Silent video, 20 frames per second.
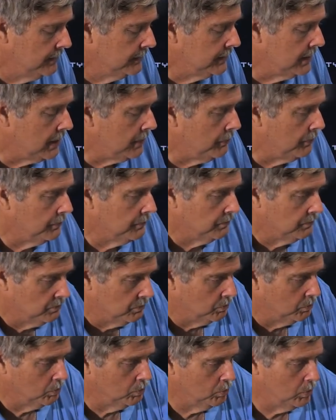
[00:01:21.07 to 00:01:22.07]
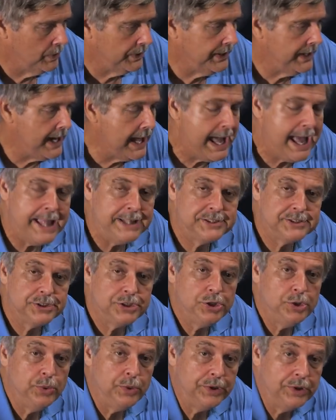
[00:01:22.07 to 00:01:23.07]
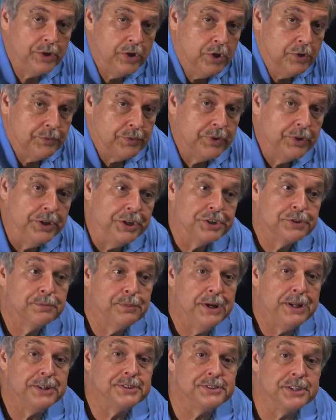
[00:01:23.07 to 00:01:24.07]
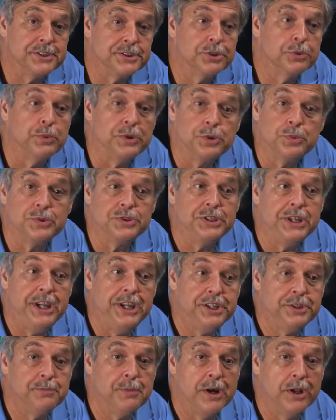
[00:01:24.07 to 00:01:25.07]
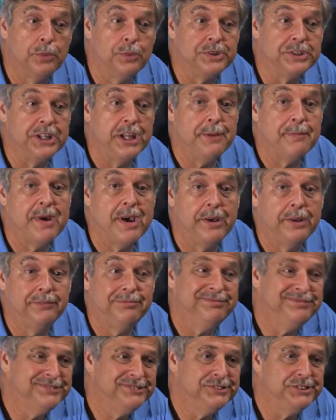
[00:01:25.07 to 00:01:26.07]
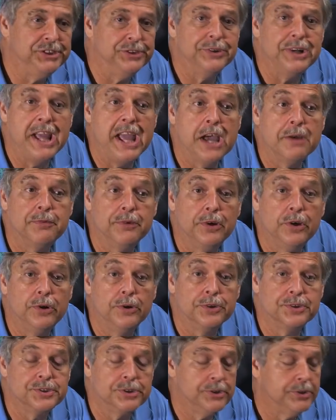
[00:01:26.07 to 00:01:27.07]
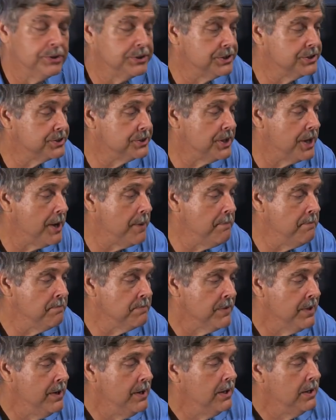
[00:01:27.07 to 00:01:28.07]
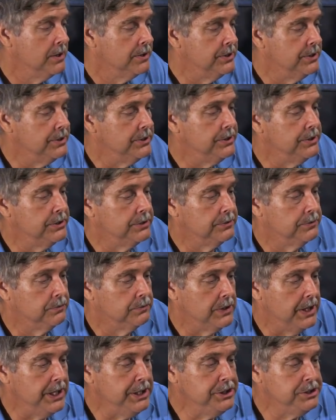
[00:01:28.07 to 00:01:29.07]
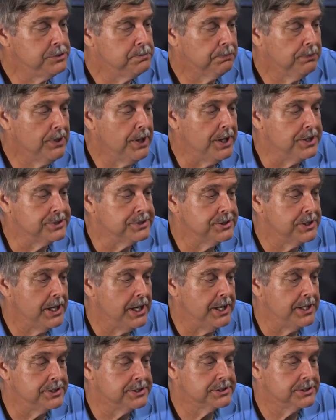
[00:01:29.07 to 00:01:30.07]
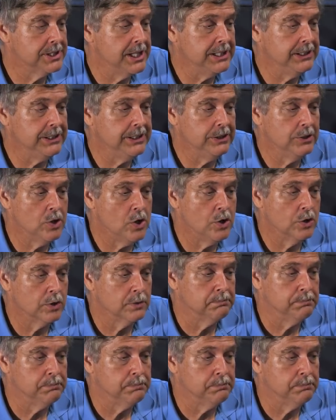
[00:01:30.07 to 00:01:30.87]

Now, what it adds to it over its predecessor, which was the H model, which came out a year and a half ago or so at this time, the H Plus has slightly longer